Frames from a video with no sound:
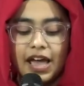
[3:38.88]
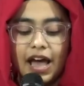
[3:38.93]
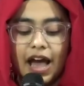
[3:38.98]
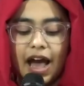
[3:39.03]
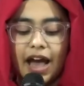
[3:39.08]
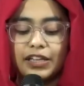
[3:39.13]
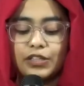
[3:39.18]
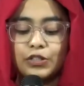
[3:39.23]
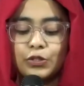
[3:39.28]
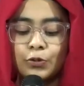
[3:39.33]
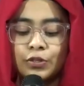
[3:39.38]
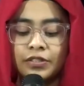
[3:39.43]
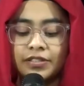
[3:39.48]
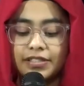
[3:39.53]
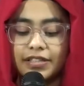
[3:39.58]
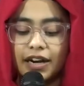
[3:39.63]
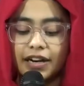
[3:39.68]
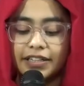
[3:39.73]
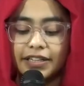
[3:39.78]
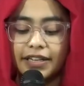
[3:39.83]
I soon
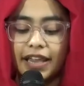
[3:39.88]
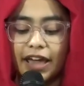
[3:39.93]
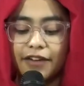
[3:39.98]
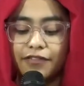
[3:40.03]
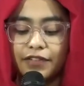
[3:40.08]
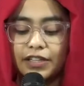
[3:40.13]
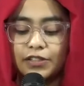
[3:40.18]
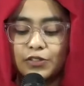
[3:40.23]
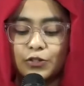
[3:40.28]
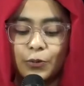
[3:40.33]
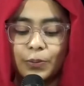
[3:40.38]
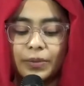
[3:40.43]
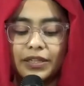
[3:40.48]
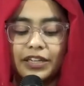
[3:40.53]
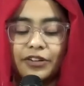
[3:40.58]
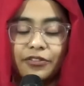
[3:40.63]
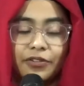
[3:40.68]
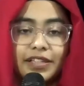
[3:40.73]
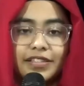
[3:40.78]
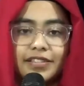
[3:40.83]
started having so
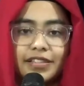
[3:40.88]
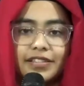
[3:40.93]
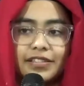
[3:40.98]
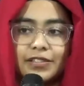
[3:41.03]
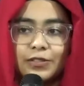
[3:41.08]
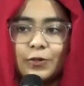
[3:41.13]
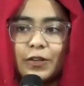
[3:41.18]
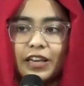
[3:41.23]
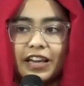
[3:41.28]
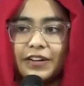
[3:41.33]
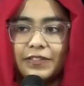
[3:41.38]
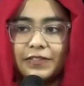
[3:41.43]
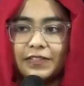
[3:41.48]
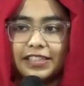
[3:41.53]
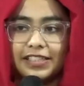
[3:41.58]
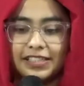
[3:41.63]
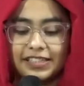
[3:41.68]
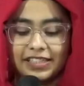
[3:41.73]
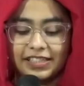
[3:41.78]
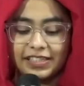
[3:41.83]
many reasons to love
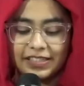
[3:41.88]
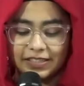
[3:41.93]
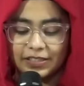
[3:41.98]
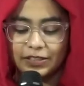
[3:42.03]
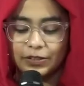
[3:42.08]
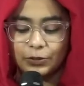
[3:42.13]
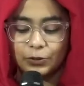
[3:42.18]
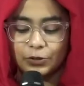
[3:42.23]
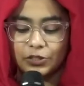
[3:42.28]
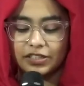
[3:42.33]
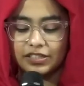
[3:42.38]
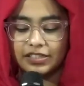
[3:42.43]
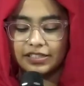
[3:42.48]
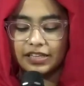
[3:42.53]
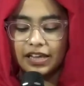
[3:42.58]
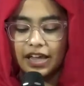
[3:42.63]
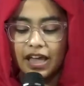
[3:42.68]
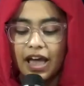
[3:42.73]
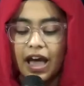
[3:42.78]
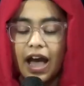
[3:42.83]
this institution.
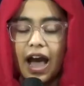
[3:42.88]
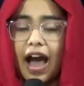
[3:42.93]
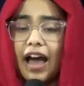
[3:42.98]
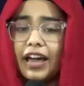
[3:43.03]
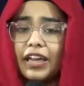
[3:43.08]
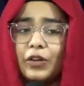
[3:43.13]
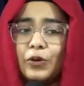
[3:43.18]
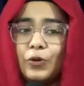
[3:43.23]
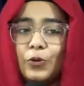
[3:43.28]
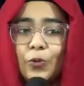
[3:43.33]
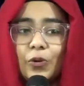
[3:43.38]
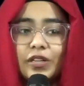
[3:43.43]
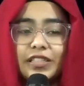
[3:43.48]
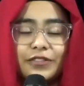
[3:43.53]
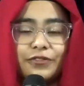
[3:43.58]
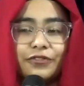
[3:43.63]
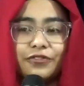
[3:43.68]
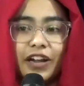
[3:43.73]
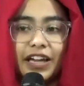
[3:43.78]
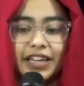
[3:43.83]
I, who
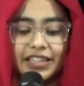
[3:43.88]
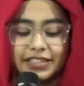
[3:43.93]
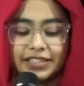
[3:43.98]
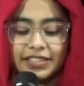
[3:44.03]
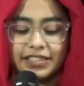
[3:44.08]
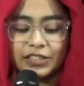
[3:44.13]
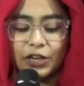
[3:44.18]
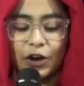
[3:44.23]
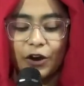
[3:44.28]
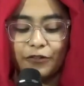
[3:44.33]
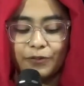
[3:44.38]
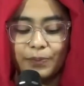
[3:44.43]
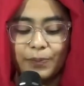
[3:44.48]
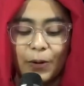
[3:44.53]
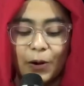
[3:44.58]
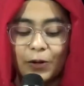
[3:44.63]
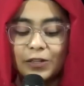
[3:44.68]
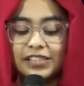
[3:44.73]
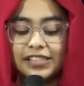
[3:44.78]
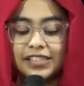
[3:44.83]
was frightened of
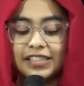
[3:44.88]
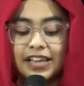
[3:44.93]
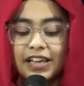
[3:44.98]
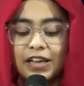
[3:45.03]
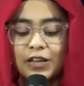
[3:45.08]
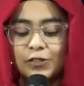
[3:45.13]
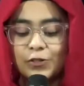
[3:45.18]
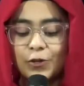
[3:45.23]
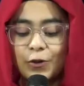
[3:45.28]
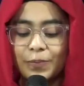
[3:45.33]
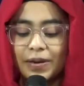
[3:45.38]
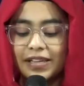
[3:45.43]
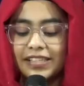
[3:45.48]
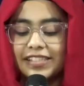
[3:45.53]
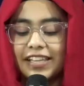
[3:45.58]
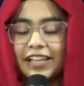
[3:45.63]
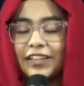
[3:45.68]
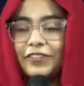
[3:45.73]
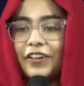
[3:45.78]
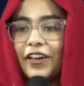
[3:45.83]
balls, saw
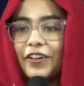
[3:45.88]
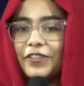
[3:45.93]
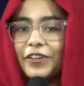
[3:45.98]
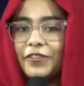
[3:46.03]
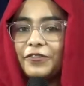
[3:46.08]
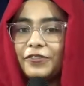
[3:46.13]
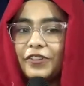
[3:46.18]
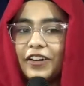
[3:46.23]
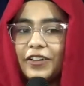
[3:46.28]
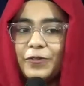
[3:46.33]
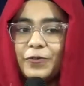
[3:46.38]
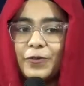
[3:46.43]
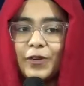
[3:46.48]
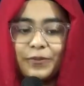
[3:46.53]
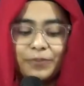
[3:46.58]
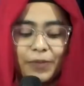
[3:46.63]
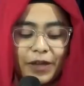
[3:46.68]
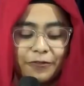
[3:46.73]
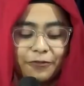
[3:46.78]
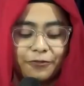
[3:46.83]
myself having fun
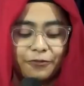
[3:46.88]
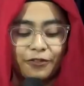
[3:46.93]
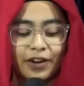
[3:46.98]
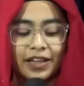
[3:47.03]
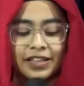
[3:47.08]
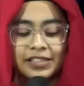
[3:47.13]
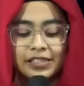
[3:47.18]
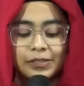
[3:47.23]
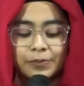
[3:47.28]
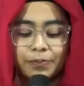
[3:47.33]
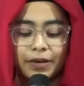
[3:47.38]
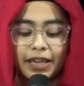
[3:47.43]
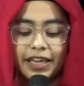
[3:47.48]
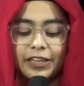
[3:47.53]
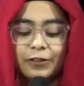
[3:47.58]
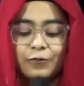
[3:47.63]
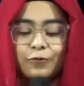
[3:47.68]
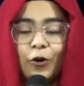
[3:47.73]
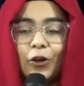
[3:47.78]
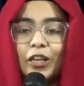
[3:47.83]
with my friends
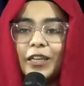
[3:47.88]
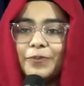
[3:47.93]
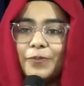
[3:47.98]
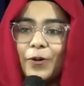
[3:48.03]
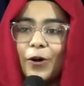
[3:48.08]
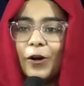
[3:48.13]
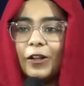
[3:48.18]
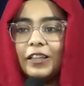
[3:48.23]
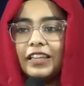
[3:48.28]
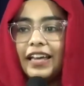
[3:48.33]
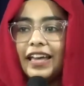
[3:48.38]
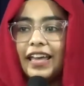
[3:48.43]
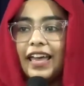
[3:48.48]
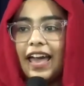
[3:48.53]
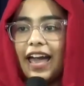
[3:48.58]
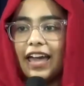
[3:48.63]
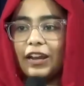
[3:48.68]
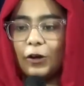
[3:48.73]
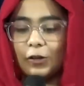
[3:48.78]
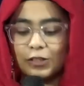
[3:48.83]
playing volleyball
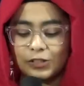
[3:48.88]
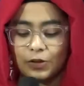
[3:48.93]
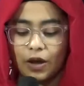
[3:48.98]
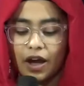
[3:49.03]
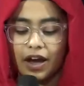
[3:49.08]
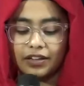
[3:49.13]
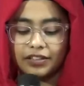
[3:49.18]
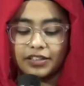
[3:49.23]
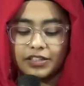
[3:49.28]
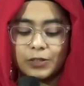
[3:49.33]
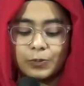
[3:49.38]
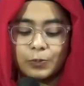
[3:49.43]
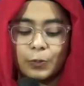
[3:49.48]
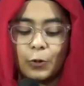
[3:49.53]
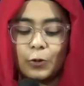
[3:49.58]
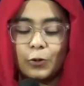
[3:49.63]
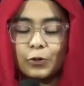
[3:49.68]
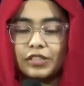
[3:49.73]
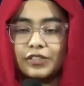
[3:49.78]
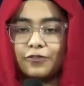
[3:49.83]
and also other
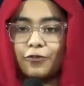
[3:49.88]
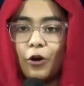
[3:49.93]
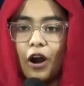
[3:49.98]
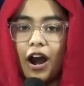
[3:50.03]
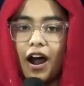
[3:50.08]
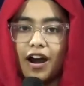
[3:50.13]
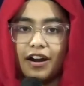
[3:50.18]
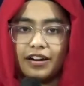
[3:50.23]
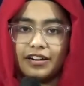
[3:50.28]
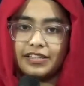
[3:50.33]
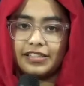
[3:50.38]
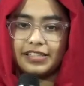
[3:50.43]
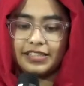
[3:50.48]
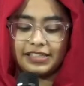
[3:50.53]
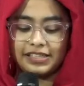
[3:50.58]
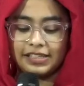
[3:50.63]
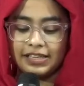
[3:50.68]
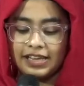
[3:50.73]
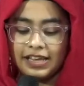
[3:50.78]
sports for hours.